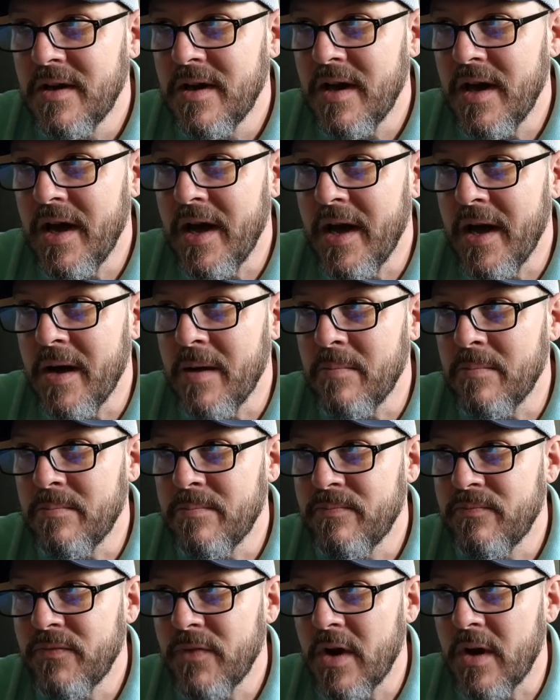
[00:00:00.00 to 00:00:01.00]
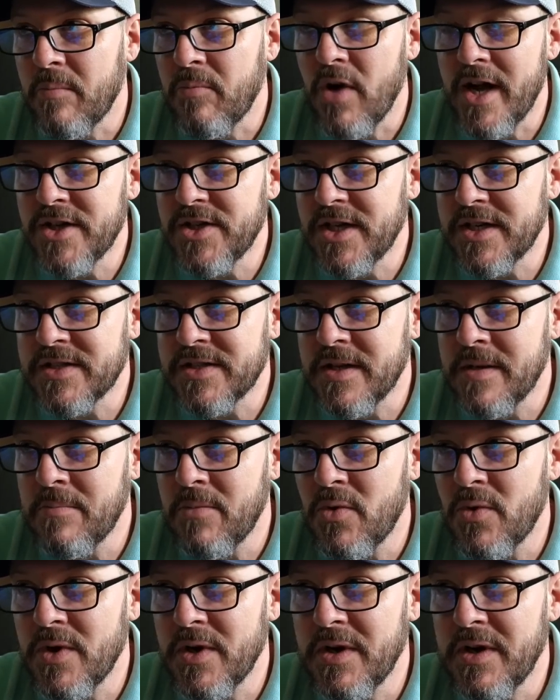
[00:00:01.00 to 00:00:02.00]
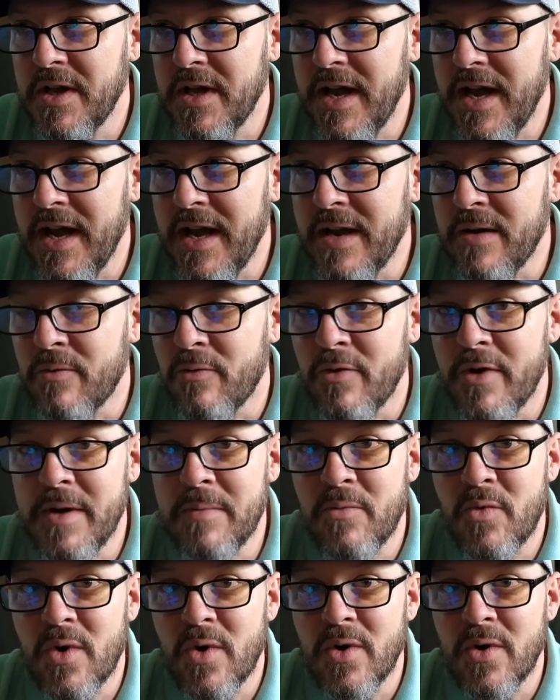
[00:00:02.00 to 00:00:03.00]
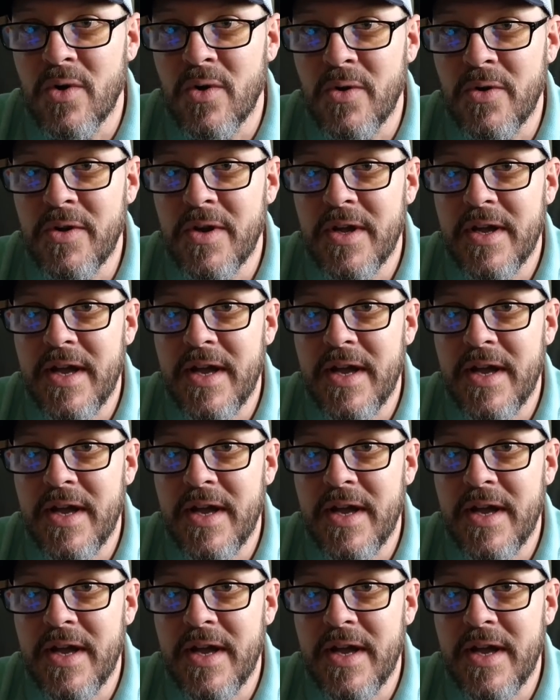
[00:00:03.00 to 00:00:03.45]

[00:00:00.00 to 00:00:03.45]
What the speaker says: or Project Zomboid, and RimWorld,